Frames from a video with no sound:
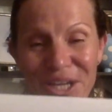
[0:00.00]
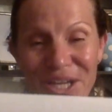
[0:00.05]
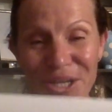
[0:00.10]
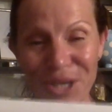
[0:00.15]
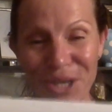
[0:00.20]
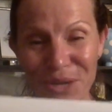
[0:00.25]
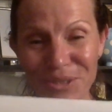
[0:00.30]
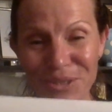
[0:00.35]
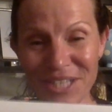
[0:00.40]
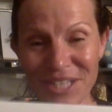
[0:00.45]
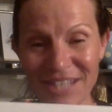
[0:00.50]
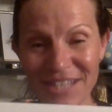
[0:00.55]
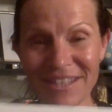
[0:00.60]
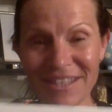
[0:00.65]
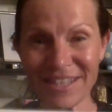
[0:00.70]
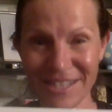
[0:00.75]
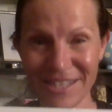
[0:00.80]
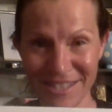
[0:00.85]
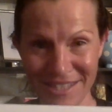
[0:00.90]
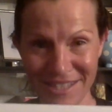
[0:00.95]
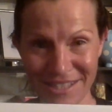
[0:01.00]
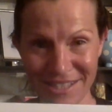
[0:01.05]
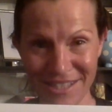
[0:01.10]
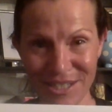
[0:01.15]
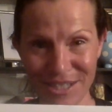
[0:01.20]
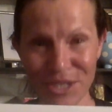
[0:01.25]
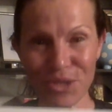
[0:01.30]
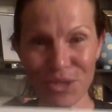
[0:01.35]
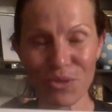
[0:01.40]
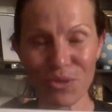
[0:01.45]
Go to this
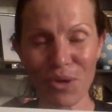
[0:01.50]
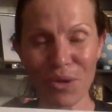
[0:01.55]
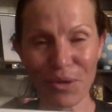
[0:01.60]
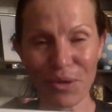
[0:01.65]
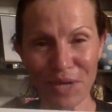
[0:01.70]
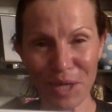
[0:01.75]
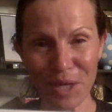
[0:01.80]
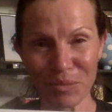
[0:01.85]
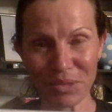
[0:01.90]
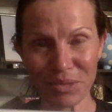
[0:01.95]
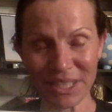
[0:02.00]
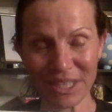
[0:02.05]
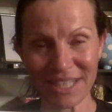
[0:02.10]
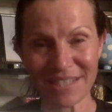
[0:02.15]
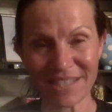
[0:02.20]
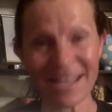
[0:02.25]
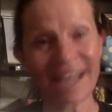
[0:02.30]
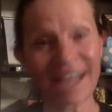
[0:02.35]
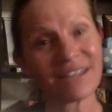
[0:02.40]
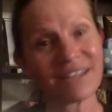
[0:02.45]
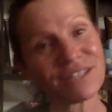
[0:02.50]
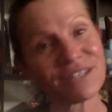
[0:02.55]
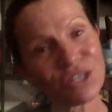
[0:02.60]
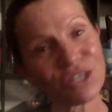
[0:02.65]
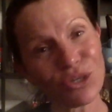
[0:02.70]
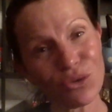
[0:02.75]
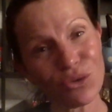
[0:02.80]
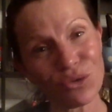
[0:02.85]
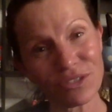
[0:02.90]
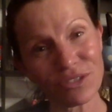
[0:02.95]
URL, please, and it's a
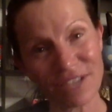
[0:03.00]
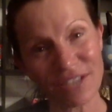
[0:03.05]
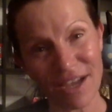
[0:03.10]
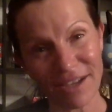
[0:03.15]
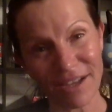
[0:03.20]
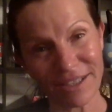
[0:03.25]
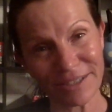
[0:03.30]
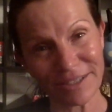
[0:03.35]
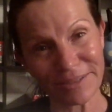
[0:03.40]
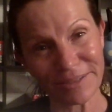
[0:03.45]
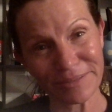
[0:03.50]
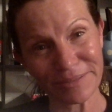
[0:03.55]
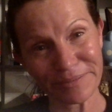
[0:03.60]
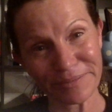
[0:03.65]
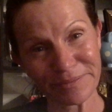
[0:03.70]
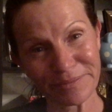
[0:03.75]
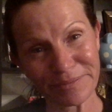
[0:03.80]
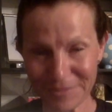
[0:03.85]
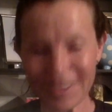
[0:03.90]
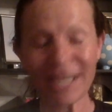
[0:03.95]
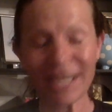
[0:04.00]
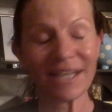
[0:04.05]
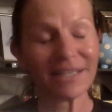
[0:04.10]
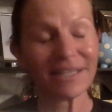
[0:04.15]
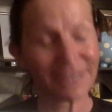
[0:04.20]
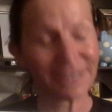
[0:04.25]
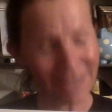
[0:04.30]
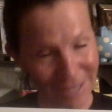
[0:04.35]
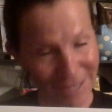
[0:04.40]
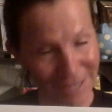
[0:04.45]
Google Doc.
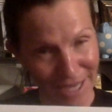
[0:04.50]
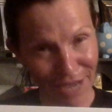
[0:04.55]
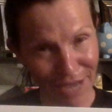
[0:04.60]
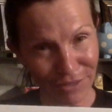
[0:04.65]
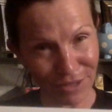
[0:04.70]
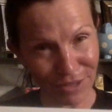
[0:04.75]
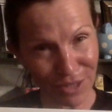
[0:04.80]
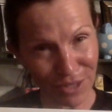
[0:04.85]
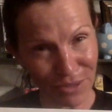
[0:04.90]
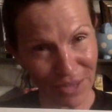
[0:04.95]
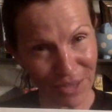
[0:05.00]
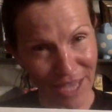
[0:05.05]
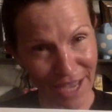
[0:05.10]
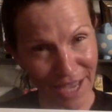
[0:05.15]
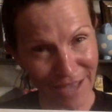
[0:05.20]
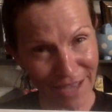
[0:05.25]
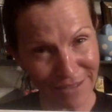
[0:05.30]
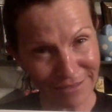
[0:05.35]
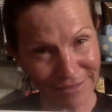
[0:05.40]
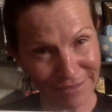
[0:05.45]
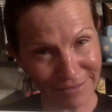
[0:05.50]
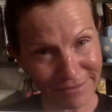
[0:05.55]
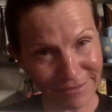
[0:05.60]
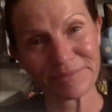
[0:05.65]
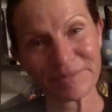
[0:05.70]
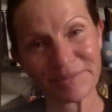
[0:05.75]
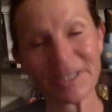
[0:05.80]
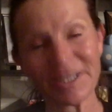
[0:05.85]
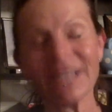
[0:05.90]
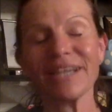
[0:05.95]
Download that,
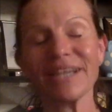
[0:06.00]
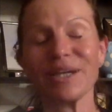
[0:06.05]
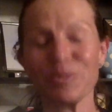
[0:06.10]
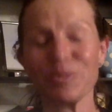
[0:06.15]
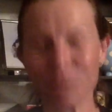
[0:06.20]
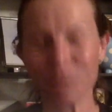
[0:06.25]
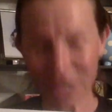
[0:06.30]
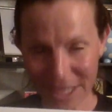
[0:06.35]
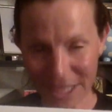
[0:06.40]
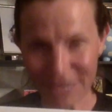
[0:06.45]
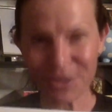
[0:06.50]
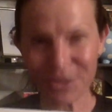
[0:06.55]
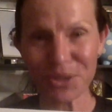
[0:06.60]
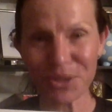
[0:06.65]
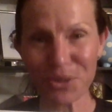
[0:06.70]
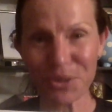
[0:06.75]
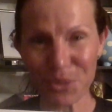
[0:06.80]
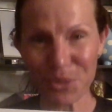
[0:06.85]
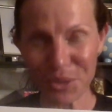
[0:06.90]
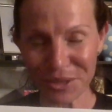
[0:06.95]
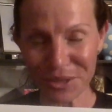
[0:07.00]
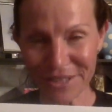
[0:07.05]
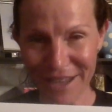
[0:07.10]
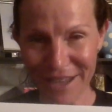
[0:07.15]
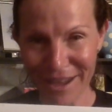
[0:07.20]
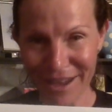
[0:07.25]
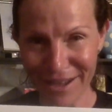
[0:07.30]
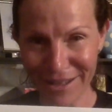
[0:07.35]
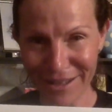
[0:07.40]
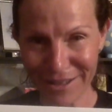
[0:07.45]
complete the Google
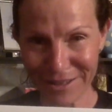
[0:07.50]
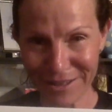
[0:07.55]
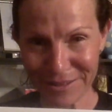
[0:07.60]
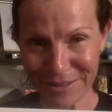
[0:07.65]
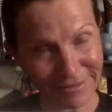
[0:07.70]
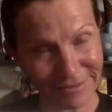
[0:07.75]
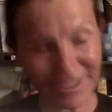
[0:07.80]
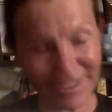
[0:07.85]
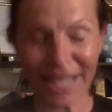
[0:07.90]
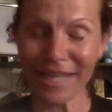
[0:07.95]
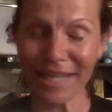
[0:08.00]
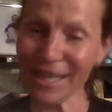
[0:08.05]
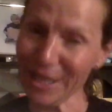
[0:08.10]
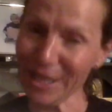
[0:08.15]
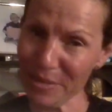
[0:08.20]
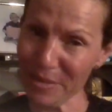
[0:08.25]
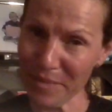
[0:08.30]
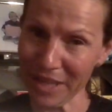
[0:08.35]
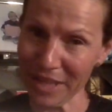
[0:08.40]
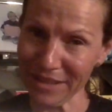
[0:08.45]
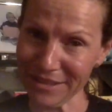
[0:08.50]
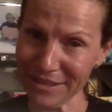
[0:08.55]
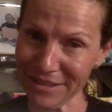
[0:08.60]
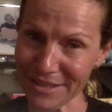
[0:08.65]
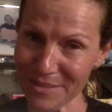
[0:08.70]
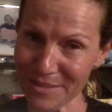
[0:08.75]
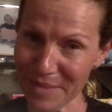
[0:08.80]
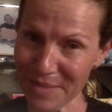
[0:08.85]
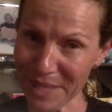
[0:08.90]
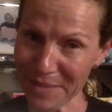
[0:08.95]
Doc, and email it
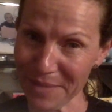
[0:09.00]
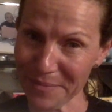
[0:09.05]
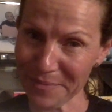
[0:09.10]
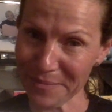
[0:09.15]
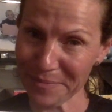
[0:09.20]
to me.